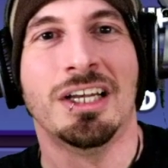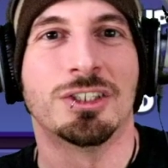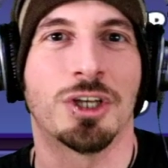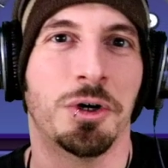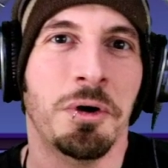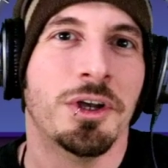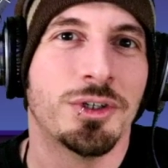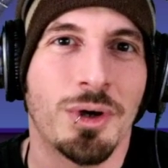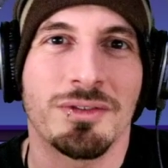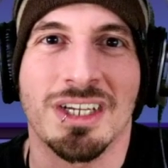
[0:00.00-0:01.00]
So
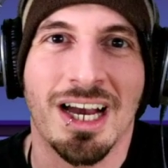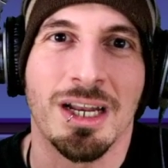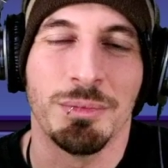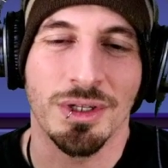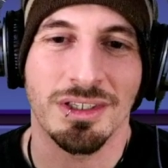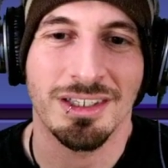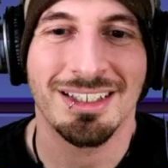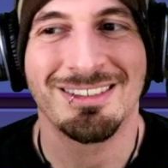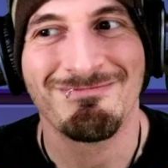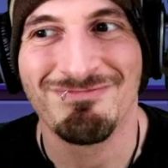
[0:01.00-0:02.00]
you do have to kind of build
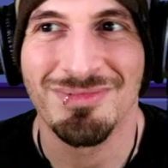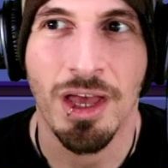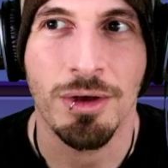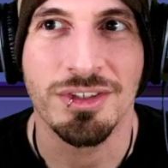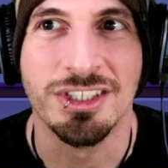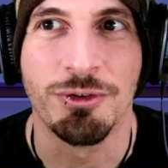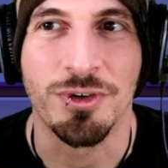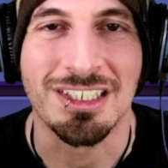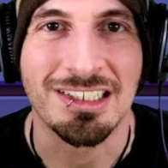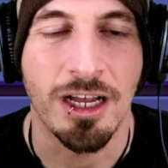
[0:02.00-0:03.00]

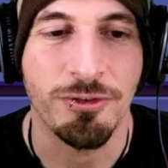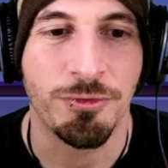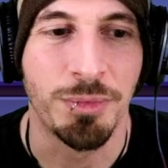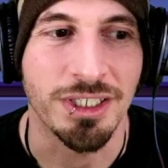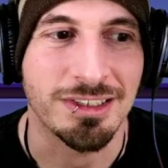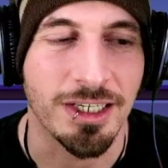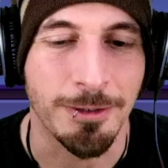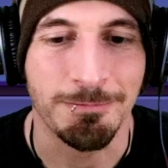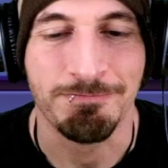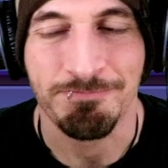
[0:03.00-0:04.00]
different stuff, but
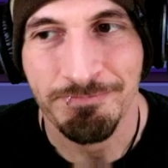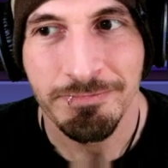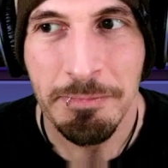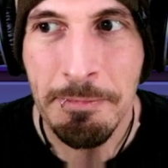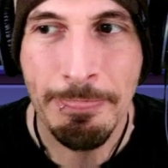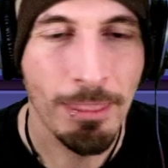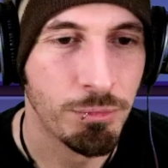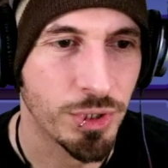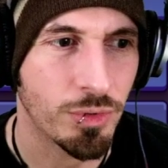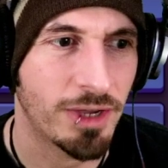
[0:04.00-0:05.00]

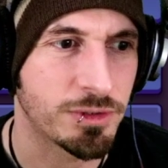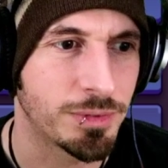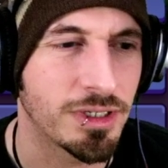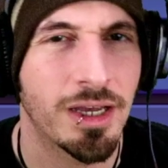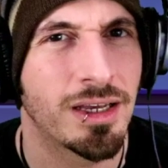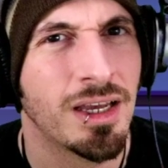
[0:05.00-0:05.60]
you don't have to be.